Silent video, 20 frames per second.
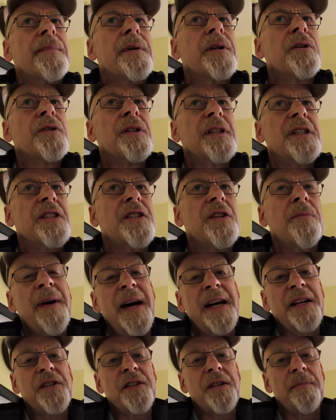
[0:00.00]
because it's the
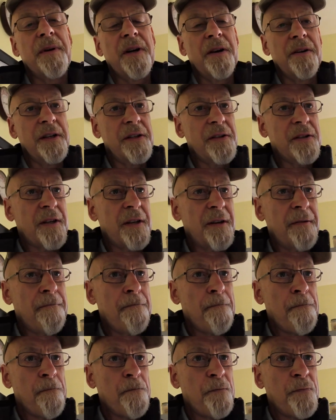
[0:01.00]
best, to be honest.
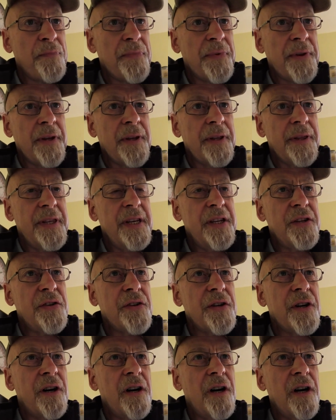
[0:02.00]
This
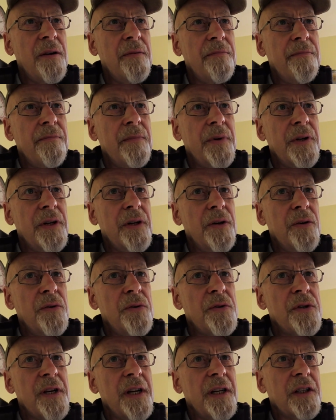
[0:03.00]
time we
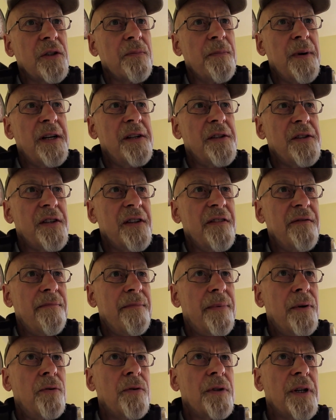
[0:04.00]
used an expensive
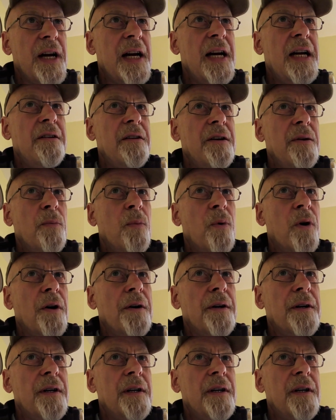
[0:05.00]
Bulgarian
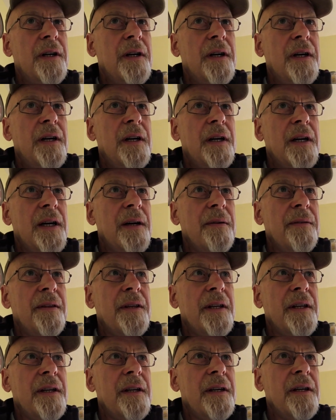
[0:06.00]
one,
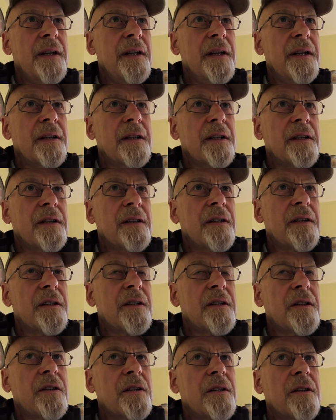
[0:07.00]
and
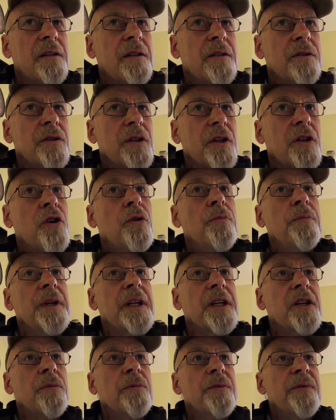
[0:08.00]
because the company
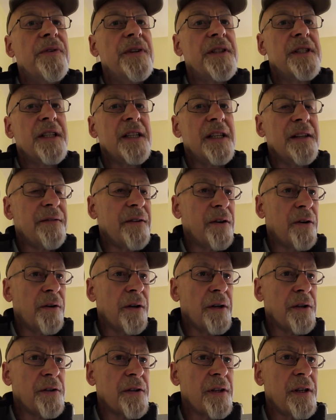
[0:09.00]
come and fitted it
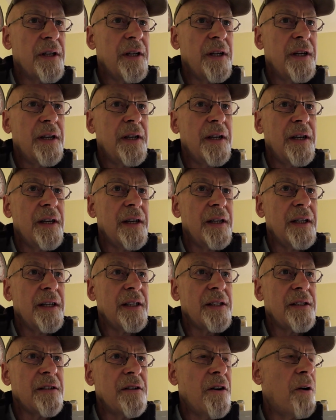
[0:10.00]
for us. And
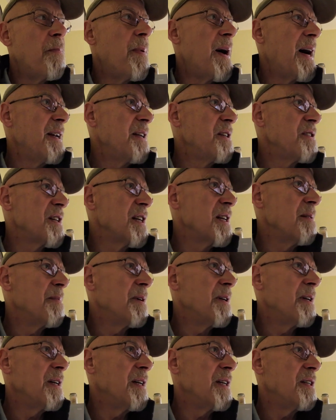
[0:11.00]
it's not bad, is it?
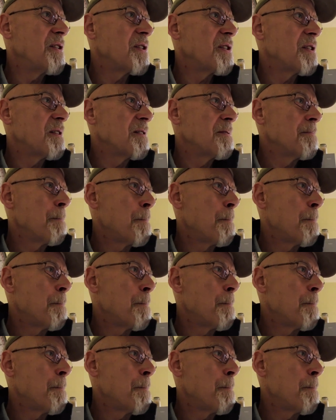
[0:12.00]
But it's